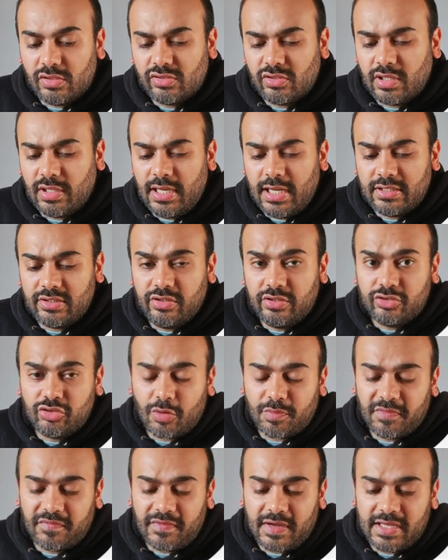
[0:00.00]
can also connect to your
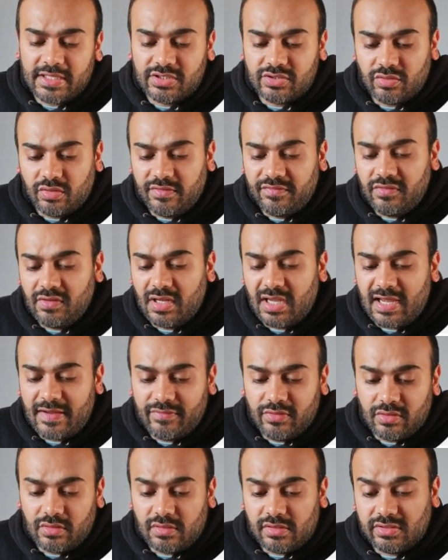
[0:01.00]
Shopify store if you
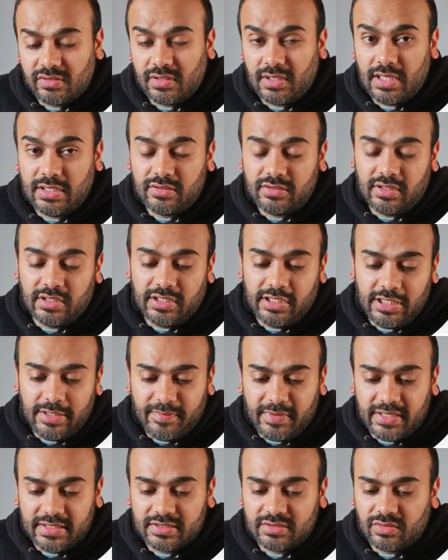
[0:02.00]
have. You can also connect to your
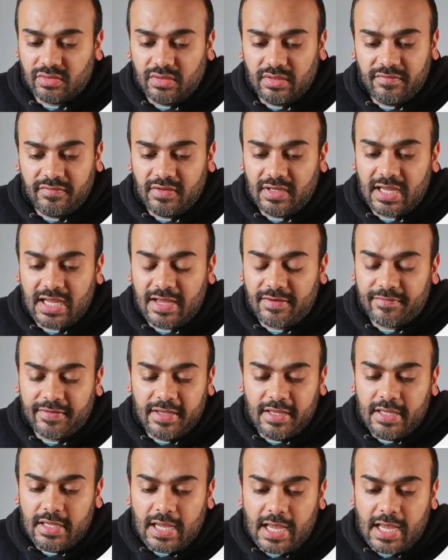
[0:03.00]
eBay store if you have.